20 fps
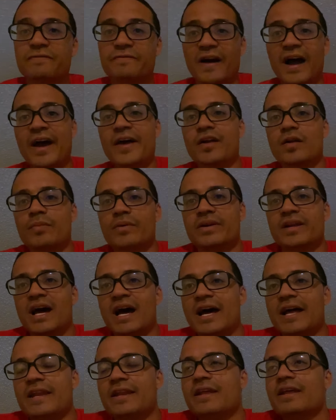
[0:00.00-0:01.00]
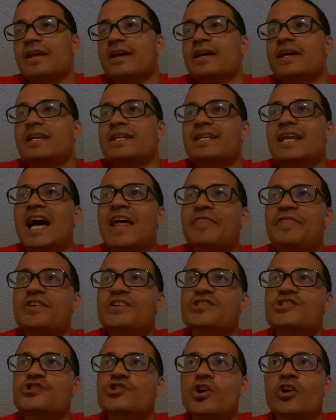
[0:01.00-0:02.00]
fighter, but not
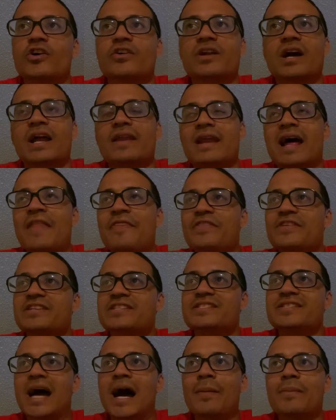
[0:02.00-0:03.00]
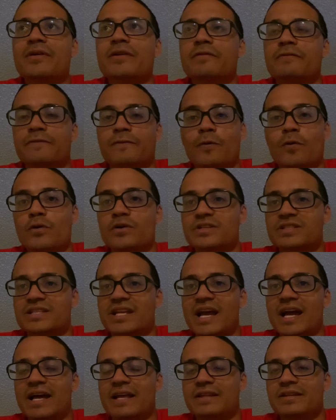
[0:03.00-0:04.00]
this juggernaut, not this dominant force
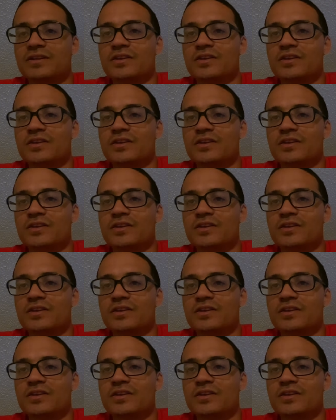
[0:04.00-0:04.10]
that,